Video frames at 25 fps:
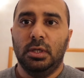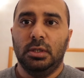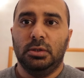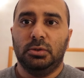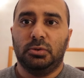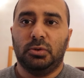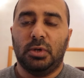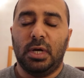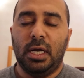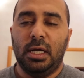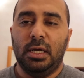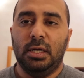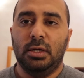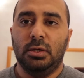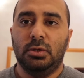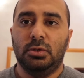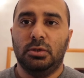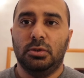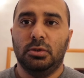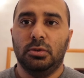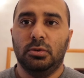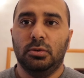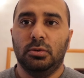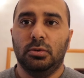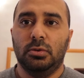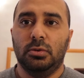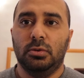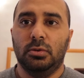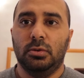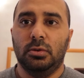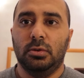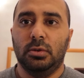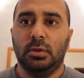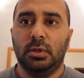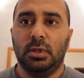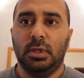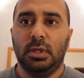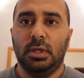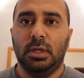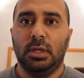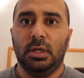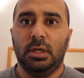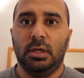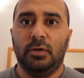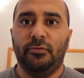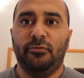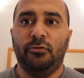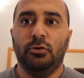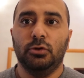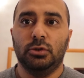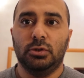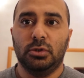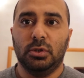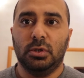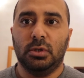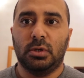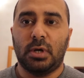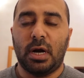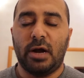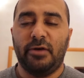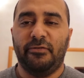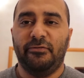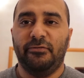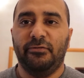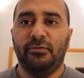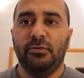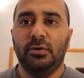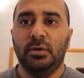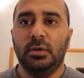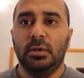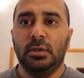trying to photograph.